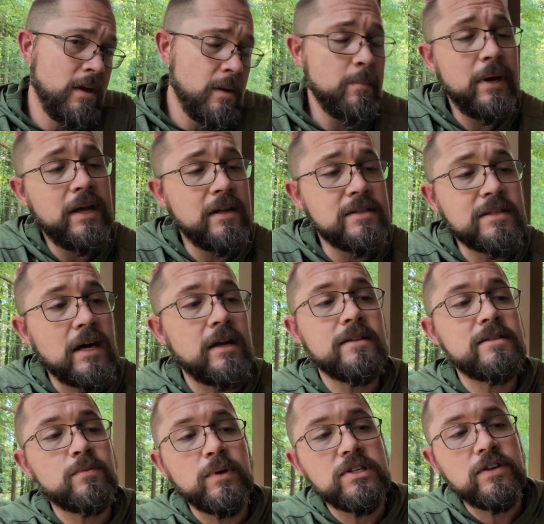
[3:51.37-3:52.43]
but it's got
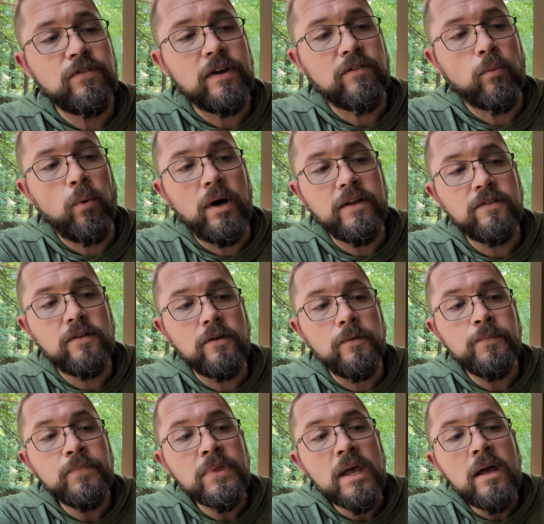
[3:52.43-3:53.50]
its switch if you ever want to.
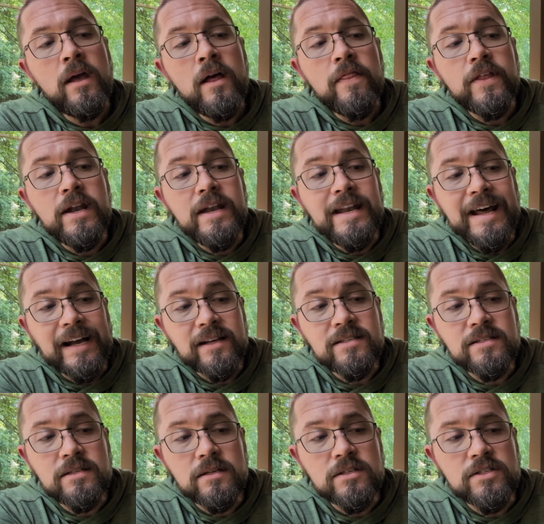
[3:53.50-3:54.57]
The
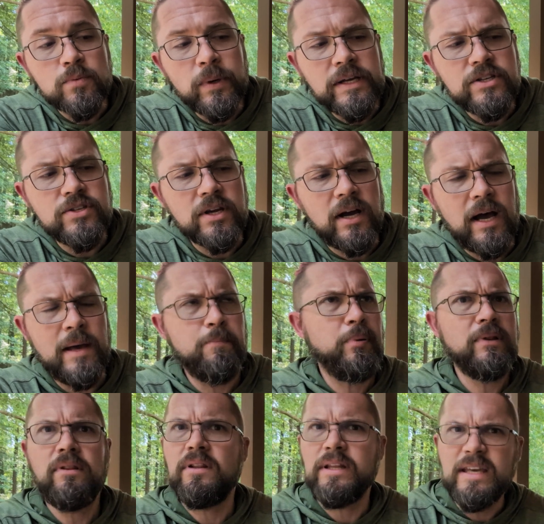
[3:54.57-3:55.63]
next switch, I
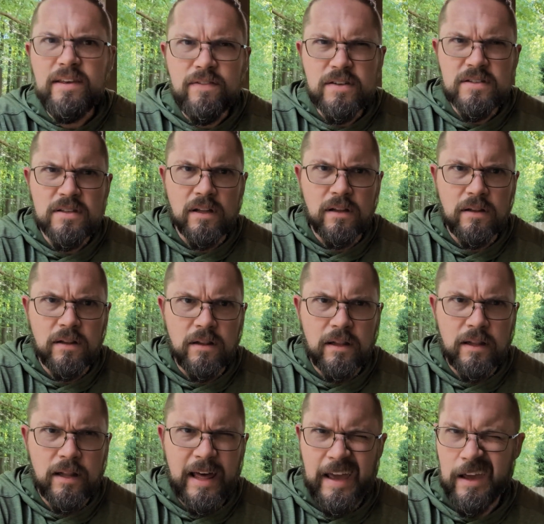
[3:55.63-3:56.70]
believe, is the
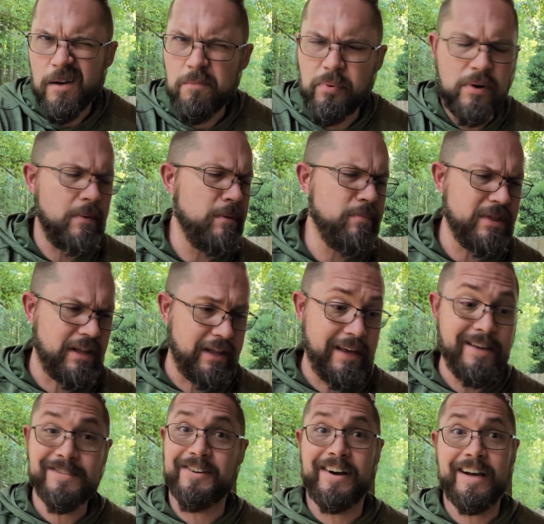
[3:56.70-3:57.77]
lamp, or it might be the
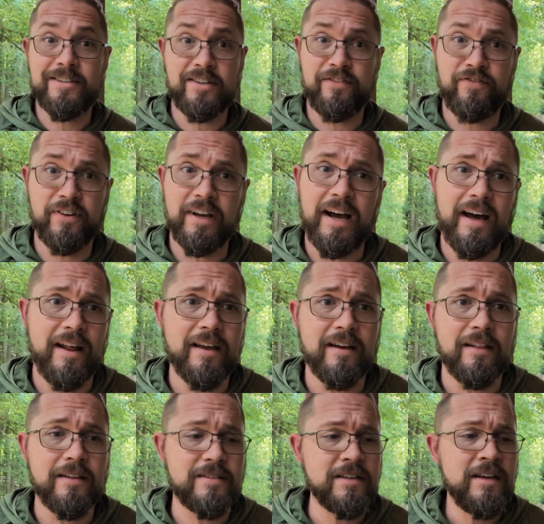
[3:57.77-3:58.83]
laser. I actually forgot. Hang
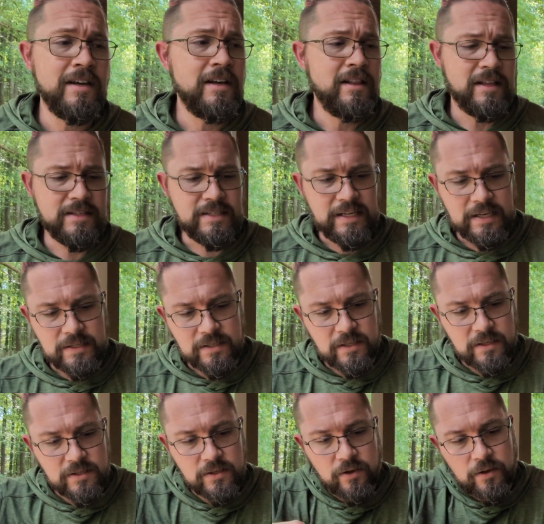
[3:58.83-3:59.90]
on, let's test
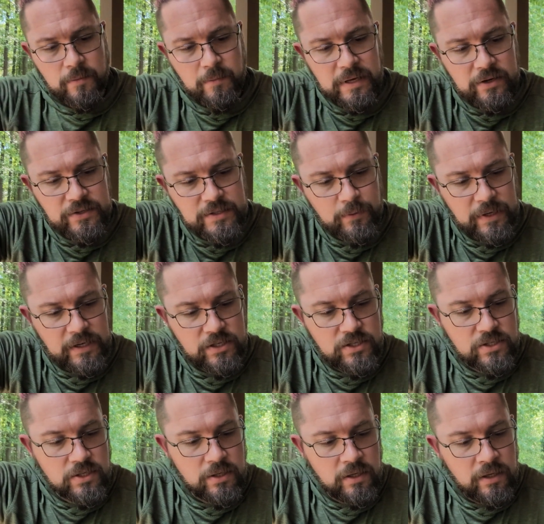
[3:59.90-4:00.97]
it. So the middle
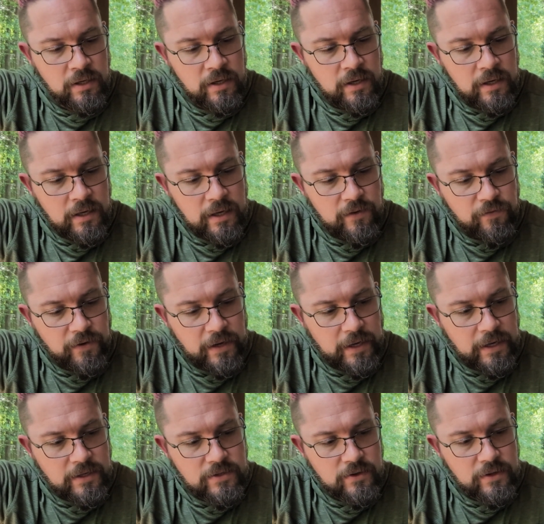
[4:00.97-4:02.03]
switch, if
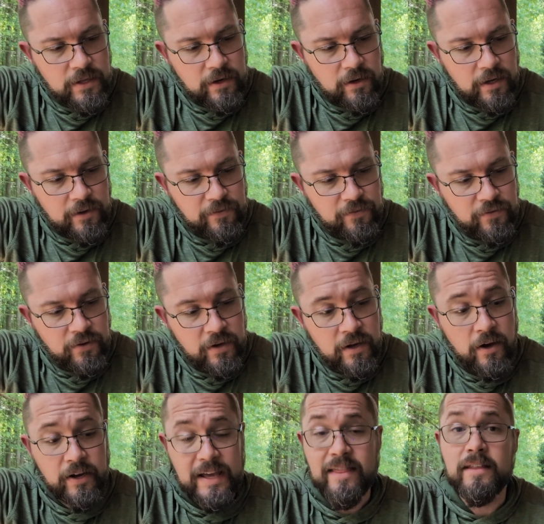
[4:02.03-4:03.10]
I turn that off, okay,